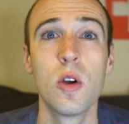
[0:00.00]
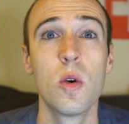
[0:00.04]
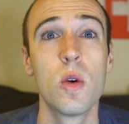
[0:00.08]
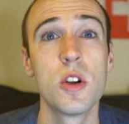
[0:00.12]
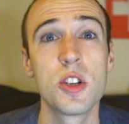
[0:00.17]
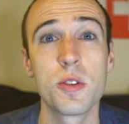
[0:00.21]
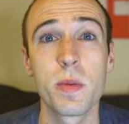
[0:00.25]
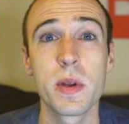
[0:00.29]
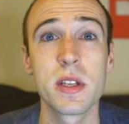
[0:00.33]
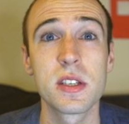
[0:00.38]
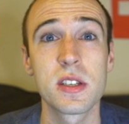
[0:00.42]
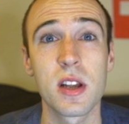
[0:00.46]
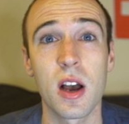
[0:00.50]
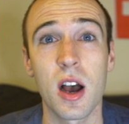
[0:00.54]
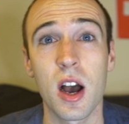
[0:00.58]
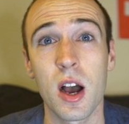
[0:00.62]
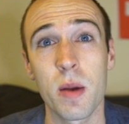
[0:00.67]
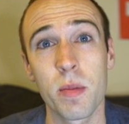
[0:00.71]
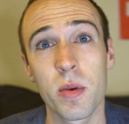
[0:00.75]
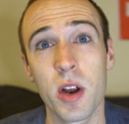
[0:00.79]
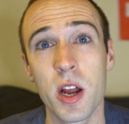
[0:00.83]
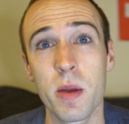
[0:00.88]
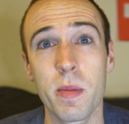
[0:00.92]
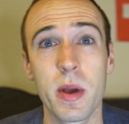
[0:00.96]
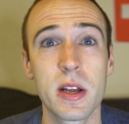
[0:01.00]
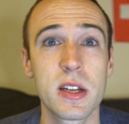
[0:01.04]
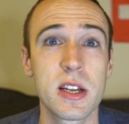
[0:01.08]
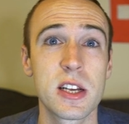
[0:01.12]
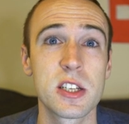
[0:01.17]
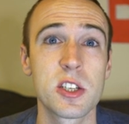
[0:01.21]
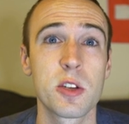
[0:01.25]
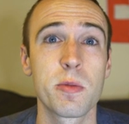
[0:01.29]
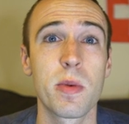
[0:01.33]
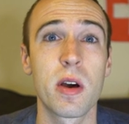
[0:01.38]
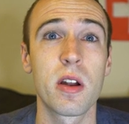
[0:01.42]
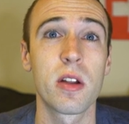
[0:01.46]
Which means to operate my
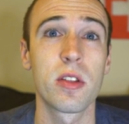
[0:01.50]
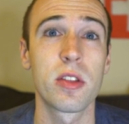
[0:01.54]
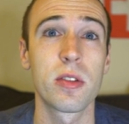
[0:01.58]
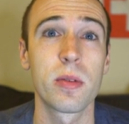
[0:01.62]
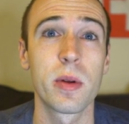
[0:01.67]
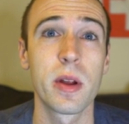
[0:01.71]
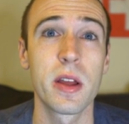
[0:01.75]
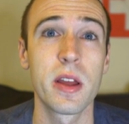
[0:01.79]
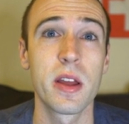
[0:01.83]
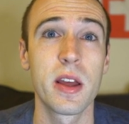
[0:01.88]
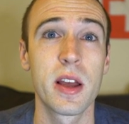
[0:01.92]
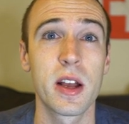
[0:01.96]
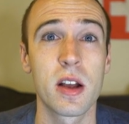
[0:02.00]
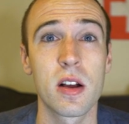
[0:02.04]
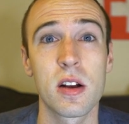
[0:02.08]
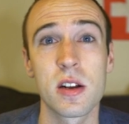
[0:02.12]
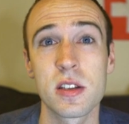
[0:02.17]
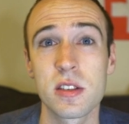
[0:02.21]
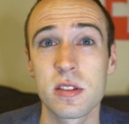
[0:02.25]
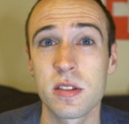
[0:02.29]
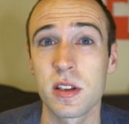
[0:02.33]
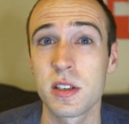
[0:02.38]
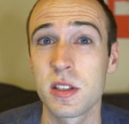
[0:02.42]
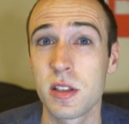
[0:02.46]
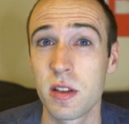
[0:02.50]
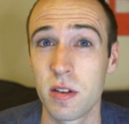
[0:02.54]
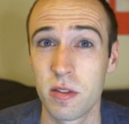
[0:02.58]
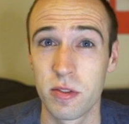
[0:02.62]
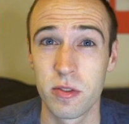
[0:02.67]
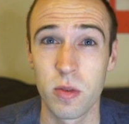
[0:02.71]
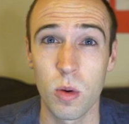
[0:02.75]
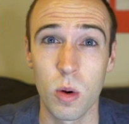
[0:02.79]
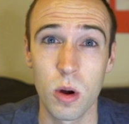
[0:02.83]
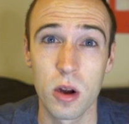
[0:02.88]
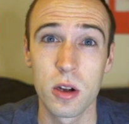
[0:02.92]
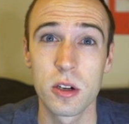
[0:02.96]
Tesla Model 3, it costs less than
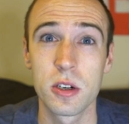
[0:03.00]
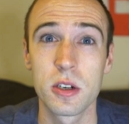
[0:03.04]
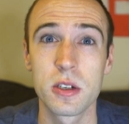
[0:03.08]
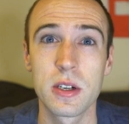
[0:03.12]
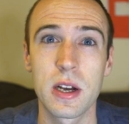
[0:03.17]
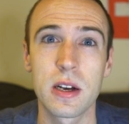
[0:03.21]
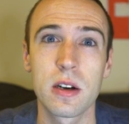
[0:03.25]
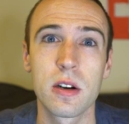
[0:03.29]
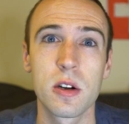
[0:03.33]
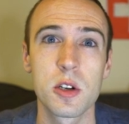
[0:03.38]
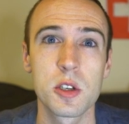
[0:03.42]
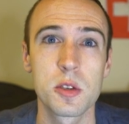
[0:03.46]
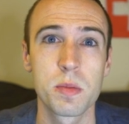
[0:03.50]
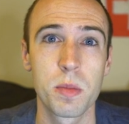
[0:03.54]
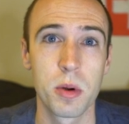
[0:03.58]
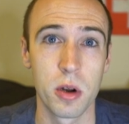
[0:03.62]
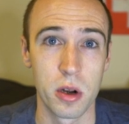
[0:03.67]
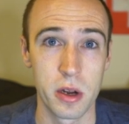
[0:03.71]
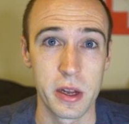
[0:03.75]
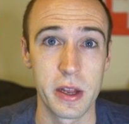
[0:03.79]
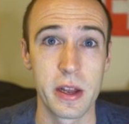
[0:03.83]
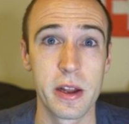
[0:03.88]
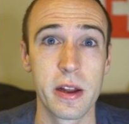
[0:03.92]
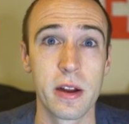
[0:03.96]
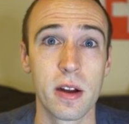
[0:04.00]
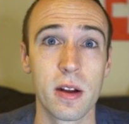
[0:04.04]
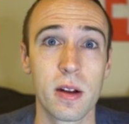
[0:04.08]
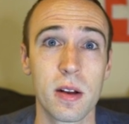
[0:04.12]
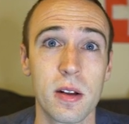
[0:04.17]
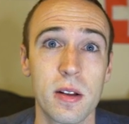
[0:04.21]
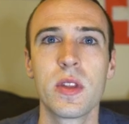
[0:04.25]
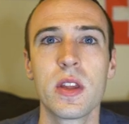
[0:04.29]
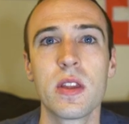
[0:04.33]
$400 per year.